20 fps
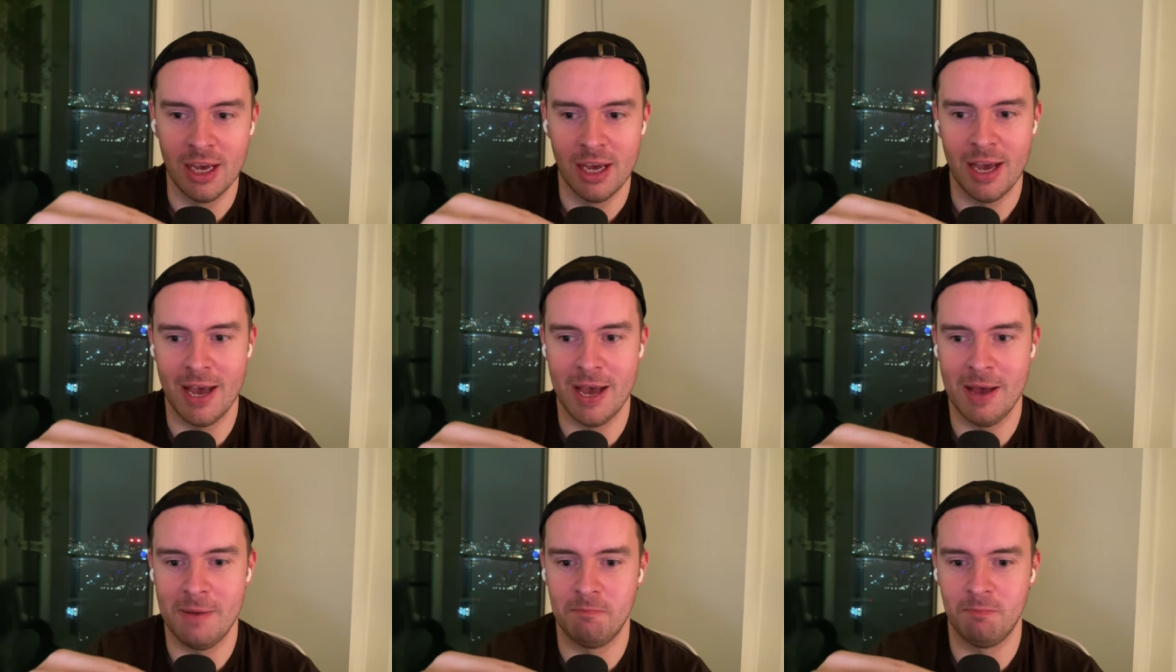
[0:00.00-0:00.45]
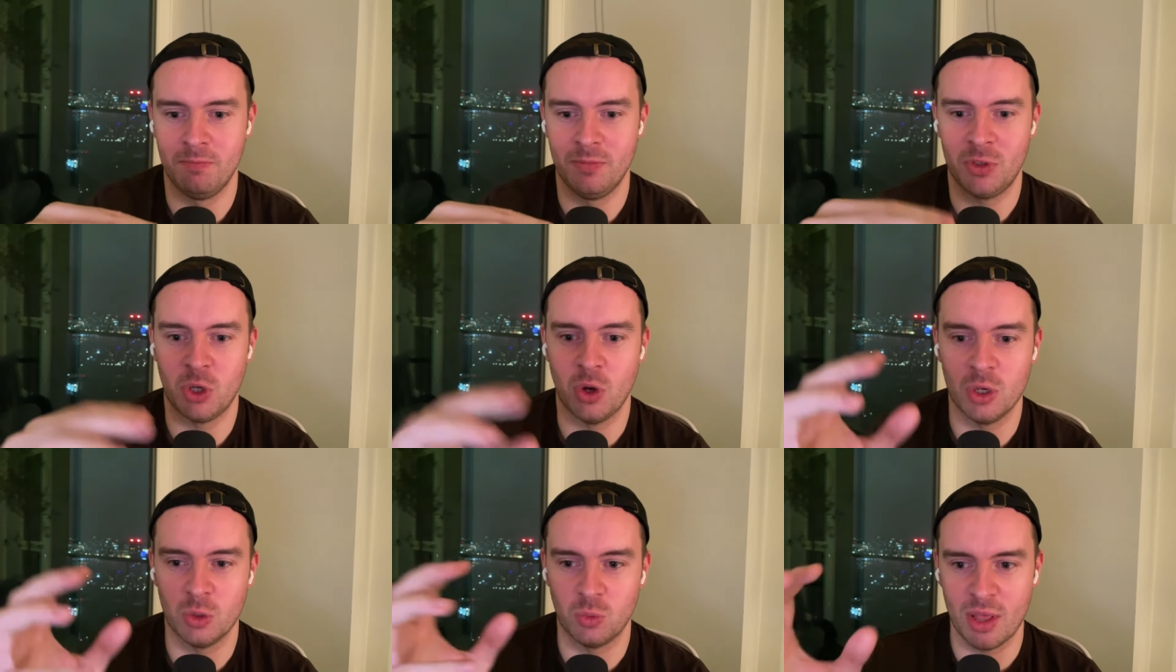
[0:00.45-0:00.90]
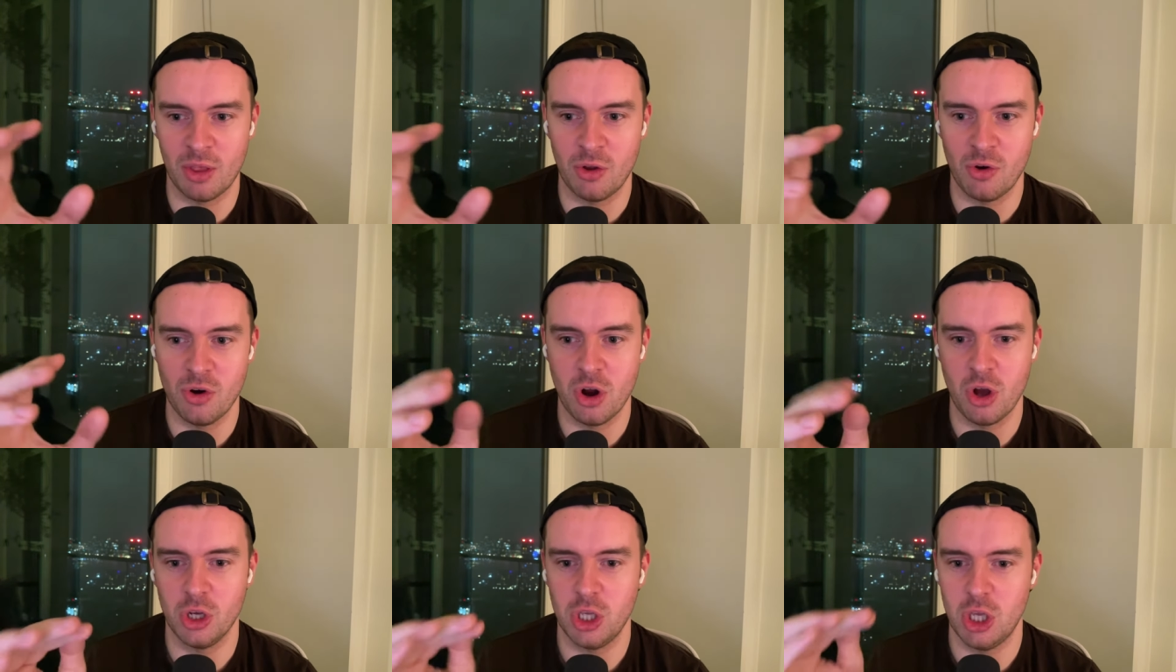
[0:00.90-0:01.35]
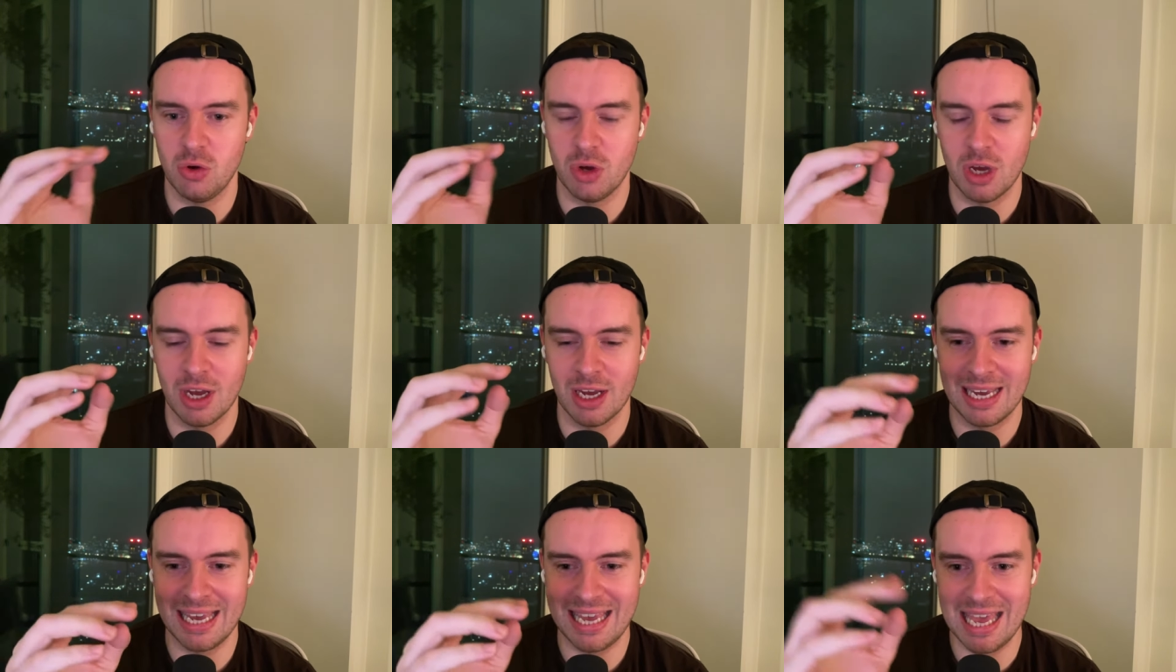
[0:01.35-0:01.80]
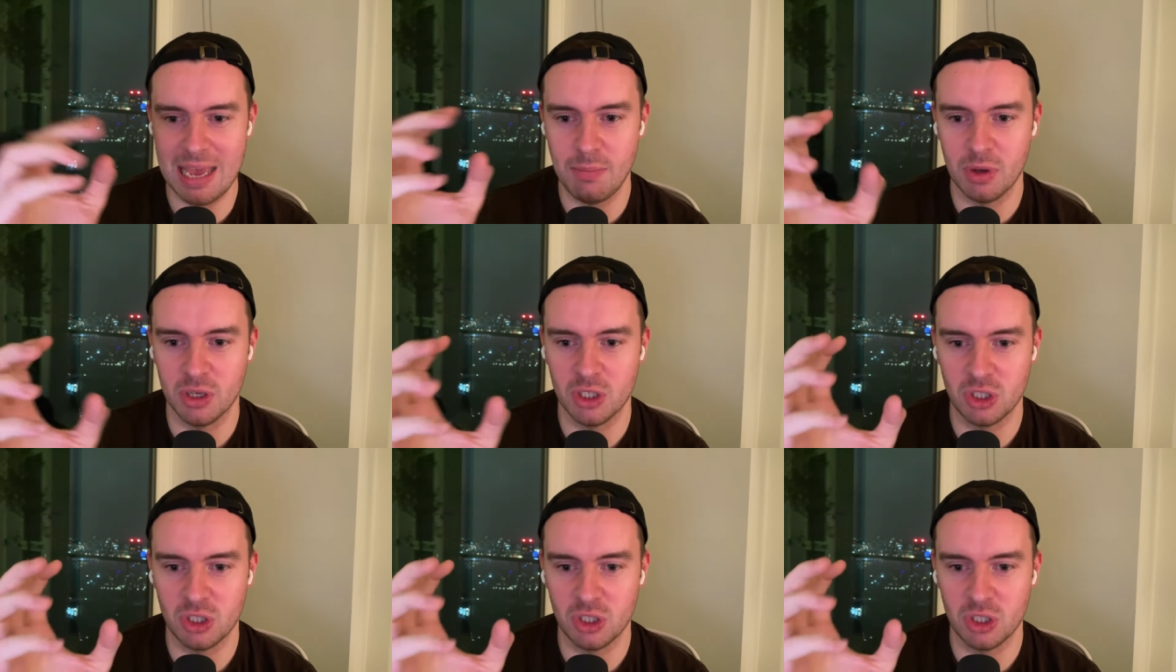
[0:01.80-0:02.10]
Um, so it's whether or not you can keep a